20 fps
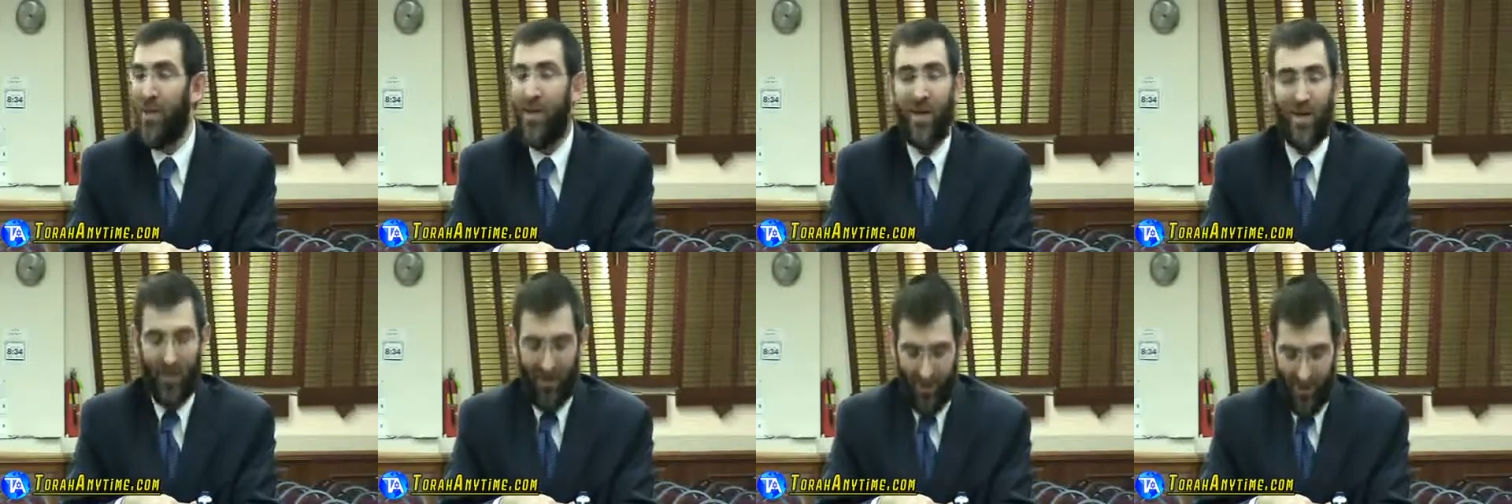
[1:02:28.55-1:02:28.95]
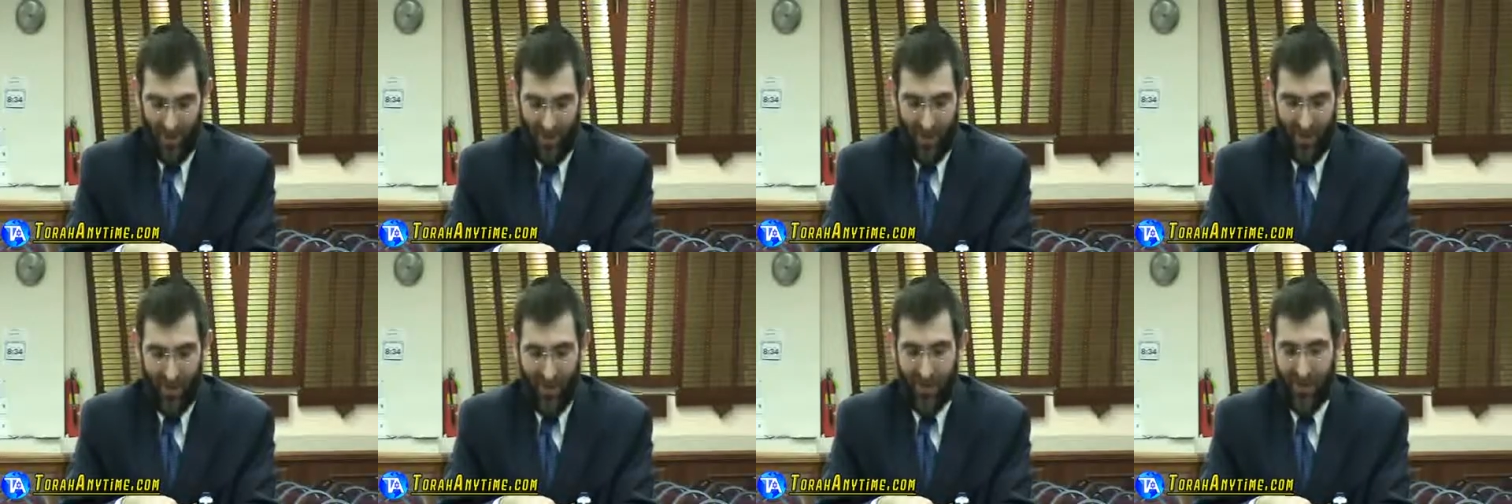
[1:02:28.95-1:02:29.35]

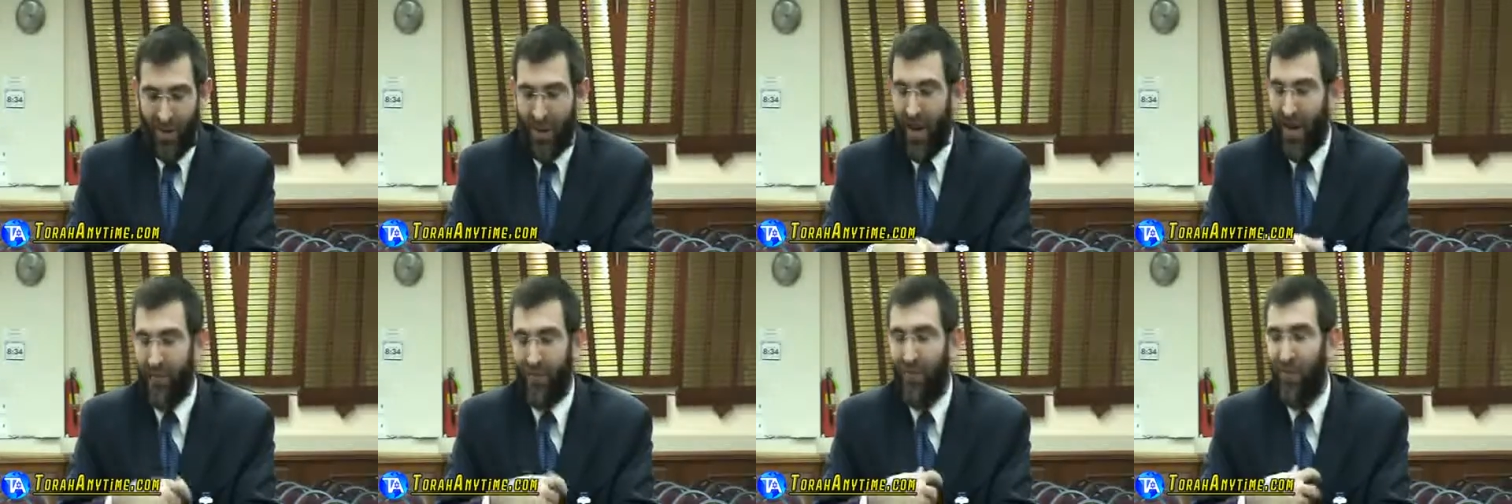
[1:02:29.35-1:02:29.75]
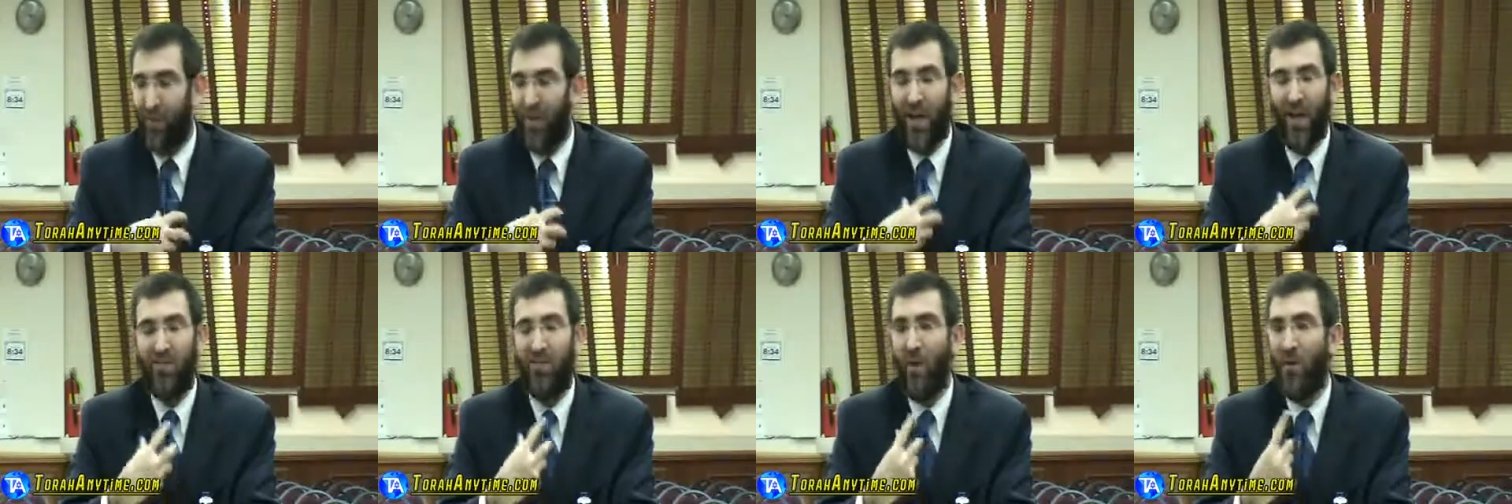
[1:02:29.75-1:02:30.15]
mean that I
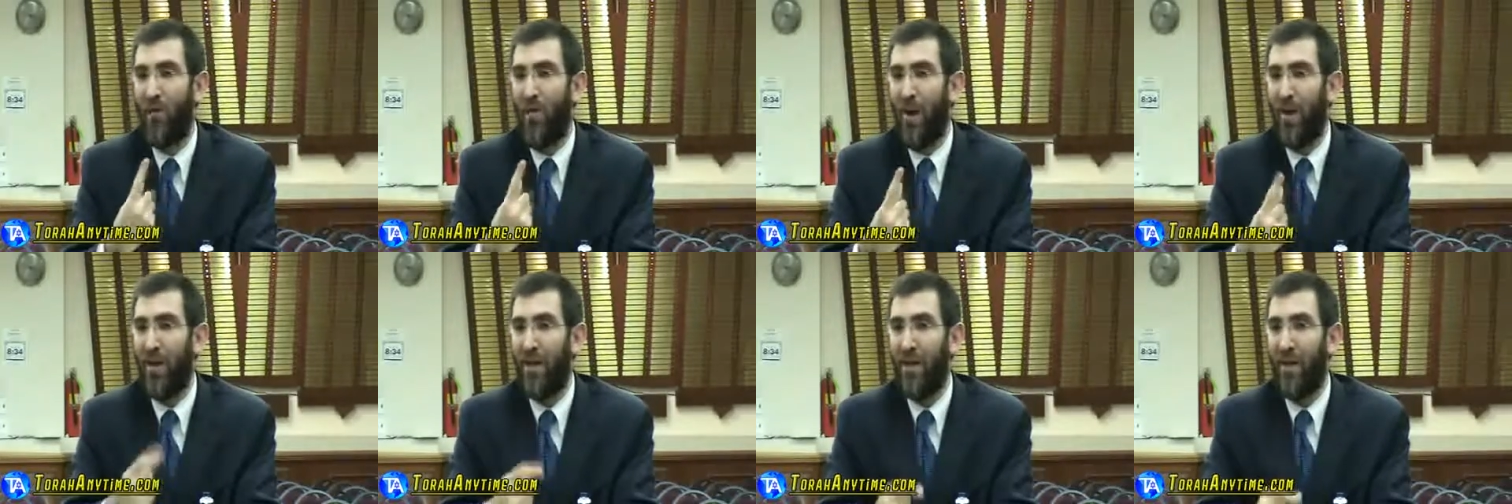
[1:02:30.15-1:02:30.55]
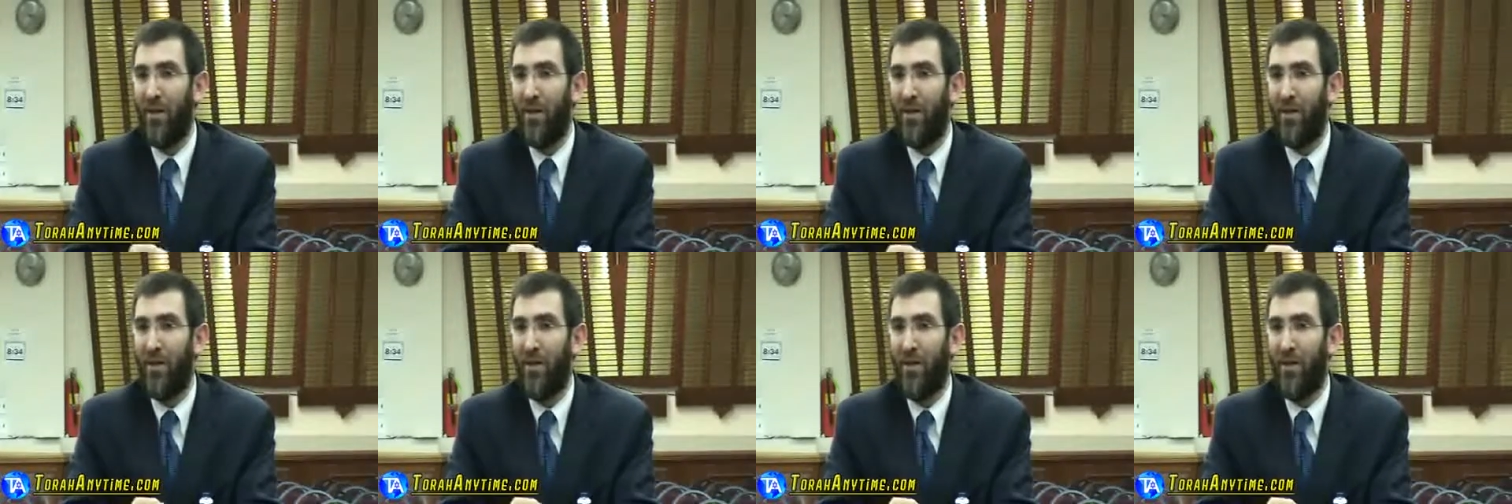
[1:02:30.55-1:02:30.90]
feel I'm nobody.